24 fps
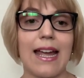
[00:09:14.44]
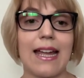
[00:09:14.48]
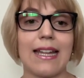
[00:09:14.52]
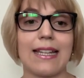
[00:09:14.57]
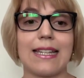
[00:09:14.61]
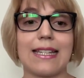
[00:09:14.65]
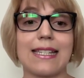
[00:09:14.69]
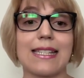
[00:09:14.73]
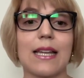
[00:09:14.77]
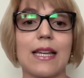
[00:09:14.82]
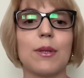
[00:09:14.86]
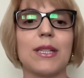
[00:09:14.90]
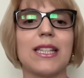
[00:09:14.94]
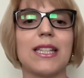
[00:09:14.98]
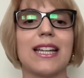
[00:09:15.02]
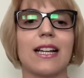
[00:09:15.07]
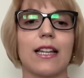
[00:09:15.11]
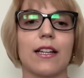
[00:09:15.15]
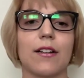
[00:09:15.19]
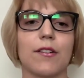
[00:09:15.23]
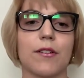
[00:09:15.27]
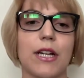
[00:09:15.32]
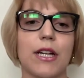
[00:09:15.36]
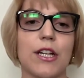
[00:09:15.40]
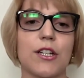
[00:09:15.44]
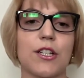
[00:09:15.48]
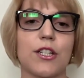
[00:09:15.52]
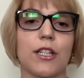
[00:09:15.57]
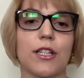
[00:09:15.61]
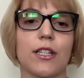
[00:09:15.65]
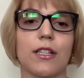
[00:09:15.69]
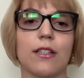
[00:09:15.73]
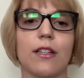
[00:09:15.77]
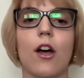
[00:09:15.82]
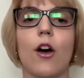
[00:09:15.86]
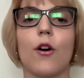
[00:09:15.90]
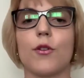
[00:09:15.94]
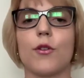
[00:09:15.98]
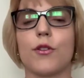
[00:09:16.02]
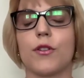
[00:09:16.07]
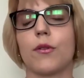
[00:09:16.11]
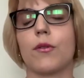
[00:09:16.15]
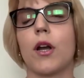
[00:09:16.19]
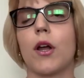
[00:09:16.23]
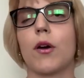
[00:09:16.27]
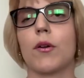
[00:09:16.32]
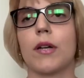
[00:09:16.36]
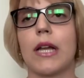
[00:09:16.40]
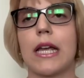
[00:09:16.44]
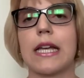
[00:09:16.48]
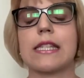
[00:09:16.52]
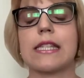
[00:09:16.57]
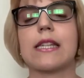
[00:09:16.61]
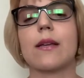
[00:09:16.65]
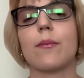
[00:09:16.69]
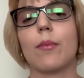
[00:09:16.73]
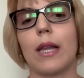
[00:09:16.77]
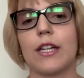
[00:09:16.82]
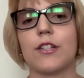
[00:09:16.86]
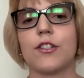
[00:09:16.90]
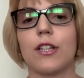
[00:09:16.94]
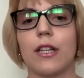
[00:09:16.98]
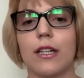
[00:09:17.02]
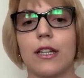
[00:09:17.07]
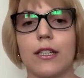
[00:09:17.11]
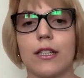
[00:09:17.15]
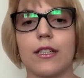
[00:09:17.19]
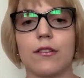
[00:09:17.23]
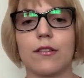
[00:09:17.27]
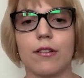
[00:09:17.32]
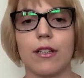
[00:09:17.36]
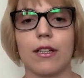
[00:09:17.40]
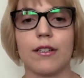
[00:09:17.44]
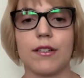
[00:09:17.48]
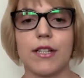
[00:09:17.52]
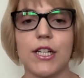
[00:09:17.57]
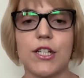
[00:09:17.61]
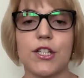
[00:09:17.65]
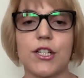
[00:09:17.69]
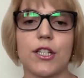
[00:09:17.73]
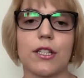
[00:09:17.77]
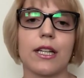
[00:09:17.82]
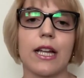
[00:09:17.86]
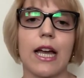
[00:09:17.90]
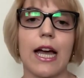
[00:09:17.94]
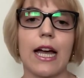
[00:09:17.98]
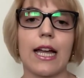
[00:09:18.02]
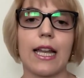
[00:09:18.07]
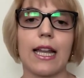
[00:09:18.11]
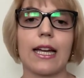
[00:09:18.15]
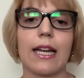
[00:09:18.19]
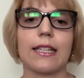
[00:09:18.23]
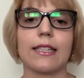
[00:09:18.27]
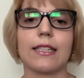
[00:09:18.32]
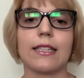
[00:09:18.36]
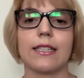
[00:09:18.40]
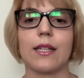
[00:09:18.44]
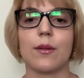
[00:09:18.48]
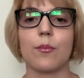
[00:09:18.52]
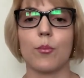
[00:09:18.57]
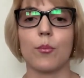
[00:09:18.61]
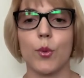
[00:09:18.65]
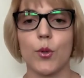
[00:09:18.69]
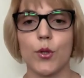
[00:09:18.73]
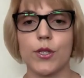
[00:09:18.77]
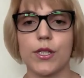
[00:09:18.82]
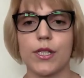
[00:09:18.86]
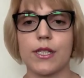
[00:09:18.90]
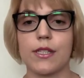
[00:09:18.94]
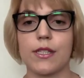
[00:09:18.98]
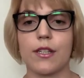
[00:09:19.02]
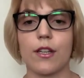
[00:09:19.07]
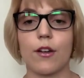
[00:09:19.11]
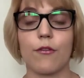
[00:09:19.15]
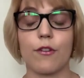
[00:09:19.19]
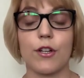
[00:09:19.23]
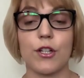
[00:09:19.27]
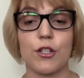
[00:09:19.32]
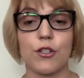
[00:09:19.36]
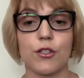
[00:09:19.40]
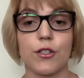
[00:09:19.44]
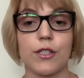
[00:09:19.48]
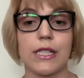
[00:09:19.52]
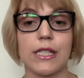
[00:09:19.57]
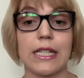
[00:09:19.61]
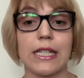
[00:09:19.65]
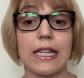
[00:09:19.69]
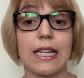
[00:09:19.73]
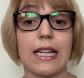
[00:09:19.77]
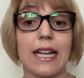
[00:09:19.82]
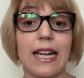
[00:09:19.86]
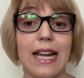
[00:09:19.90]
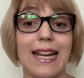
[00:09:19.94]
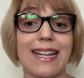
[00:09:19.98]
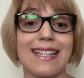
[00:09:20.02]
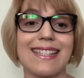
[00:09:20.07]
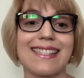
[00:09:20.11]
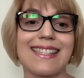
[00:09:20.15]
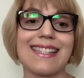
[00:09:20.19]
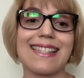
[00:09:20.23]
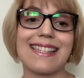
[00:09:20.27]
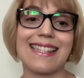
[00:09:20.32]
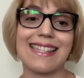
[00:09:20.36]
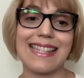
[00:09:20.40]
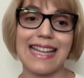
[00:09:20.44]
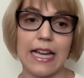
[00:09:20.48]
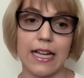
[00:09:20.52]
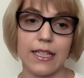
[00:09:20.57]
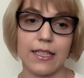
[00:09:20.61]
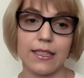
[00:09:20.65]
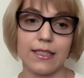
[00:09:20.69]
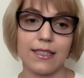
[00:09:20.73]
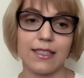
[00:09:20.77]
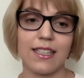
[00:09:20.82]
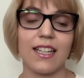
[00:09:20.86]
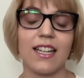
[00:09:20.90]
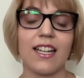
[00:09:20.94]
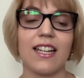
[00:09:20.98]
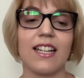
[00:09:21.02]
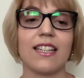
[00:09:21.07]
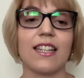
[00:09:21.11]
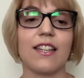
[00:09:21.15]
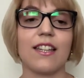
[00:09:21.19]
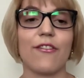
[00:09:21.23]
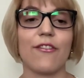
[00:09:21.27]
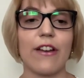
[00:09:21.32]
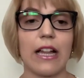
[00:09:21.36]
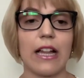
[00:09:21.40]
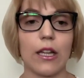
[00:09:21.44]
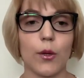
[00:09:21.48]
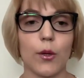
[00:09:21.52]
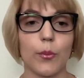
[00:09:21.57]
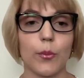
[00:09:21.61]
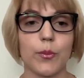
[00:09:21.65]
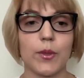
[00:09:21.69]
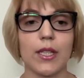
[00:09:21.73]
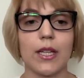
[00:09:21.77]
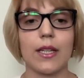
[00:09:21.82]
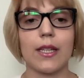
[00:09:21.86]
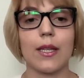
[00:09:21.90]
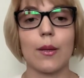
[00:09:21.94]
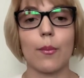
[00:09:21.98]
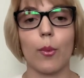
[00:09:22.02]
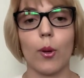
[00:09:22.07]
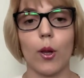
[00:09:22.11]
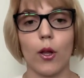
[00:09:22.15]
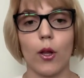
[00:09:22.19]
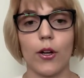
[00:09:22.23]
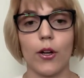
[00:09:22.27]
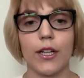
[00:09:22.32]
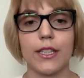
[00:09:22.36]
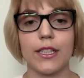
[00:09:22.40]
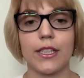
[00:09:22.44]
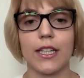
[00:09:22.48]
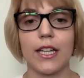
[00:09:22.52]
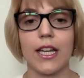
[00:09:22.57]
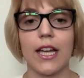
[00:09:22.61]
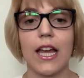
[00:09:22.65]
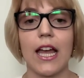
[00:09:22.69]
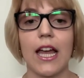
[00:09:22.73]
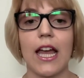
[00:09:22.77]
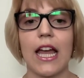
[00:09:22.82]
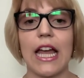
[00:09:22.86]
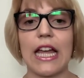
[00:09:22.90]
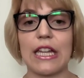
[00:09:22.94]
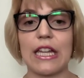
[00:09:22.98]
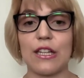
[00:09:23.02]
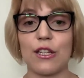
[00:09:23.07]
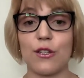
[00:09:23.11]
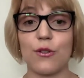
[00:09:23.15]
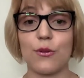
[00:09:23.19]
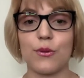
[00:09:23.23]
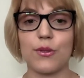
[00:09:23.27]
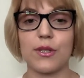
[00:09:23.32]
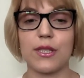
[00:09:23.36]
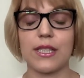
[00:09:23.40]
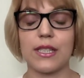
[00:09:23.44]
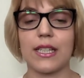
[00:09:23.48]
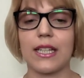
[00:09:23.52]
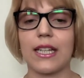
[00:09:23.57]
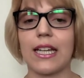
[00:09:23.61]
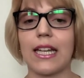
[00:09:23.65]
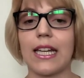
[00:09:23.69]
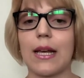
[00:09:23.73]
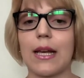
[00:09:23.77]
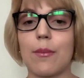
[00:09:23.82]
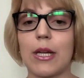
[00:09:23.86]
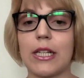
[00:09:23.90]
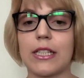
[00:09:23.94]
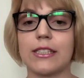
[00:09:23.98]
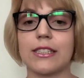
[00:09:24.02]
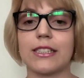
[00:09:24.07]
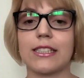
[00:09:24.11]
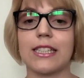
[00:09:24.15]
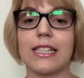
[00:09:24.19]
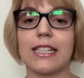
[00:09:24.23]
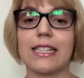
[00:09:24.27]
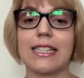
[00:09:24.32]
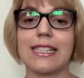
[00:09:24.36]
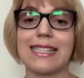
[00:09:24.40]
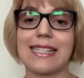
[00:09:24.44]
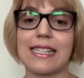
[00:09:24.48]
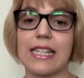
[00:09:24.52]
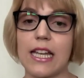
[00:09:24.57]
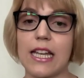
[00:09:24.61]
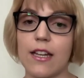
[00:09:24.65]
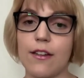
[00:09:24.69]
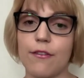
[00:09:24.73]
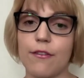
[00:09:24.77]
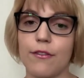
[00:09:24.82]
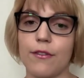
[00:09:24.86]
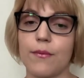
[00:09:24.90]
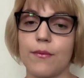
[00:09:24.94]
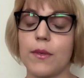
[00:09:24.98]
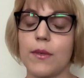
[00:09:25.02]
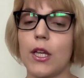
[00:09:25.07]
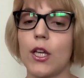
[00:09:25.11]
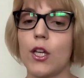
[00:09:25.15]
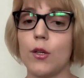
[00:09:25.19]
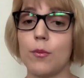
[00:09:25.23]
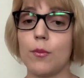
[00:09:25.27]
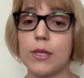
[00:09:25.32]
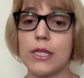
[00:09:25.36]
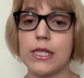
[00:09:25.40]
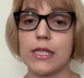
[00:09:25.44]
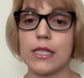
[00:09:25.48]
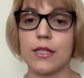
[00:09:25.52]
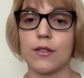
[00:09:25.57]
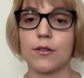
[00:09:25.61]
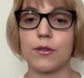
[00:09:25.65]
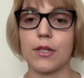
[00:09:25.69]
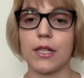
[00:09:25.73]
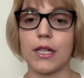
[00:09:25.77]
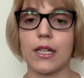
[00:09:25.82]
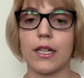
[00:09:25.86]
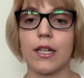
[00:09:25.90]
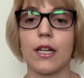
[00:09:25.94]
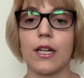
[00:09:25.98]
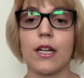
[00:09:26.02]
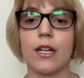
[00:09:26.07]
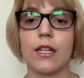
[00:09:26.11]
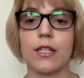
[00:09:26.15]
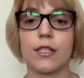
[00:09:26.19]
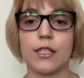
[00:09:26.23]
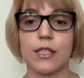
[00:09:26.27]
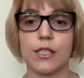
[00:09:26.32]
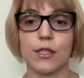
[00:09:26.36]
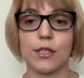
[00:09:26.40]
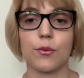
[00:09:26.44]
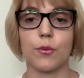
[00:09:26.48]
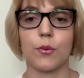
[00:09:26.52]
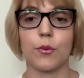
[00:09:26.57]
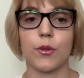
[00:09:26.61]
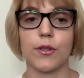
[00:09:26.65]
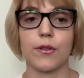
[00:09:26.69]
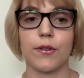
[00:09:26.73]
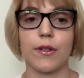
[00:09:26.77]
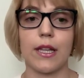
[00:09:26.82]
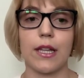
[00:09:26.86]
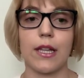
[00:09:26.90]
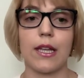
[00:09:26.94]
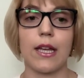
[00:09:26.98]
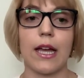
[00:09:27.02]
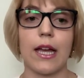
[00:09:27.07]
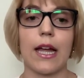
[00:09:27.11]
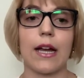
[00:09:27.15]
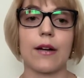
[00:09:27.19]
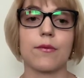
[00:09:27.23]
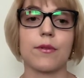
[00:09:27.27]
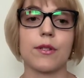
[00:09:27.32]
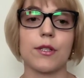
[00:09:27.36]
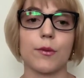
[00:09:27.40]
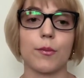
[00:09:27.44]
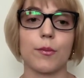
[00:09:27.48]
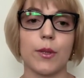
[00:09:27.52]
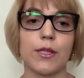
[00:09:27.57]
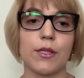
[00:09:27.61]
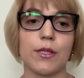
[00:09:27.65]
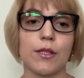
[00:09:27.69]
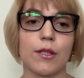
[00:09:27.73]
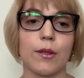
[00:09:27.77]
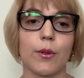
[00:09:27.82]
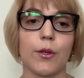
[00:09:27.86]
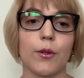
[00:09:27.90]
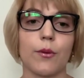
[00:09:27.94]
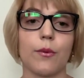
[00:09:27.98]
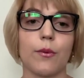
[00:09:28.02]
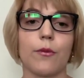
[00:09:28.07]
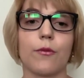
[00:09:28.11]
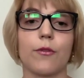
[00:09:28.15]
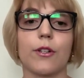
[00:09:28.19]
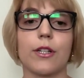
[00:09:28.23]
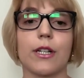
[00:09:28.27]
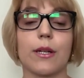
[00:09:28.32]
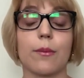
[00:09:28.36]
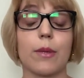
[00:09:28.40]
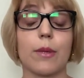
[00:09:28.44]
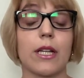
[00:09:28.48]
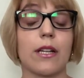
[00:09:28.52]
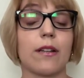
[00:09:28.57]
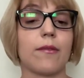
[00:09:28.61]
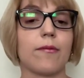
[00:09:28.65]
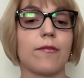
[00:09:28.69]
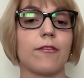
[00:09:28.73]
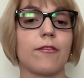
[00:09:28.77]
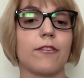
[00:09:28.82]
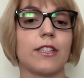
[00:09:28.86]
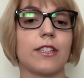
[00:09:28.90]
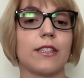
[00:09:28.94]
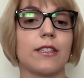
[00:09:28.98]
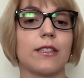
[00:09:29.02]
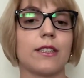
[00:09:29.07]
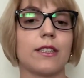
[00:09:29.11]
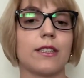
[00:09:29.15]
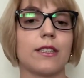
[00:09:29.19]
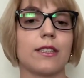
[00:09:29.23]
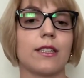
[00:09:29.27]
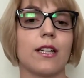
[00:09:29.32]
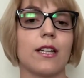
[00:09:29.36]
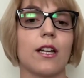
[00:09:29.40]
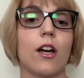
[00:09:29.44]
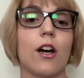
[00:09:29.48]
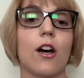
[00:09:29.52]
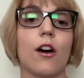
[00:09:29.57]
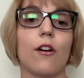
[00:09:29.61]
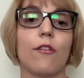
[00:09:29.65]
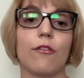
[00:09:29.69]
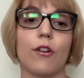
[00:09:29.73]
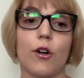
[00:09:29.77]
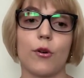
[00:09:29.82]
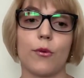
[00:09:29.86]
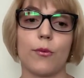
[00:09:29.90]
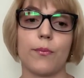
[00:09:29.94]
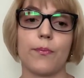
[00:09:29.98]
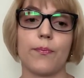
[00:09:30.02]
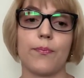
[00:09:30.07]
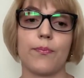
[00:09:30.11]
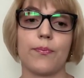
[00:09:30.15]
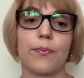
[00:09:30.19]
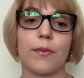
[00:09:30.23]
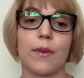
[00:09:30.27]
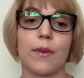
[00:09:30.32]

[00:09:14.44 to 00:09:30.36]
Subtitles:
The Summit Declaration, also known as the Bletchley Declaration, highlighted the importance of ensuring that AI is designed, developed, deployed, and used in a manner that is safe, human-centric, trustworthy, and responsible for the benefit of all.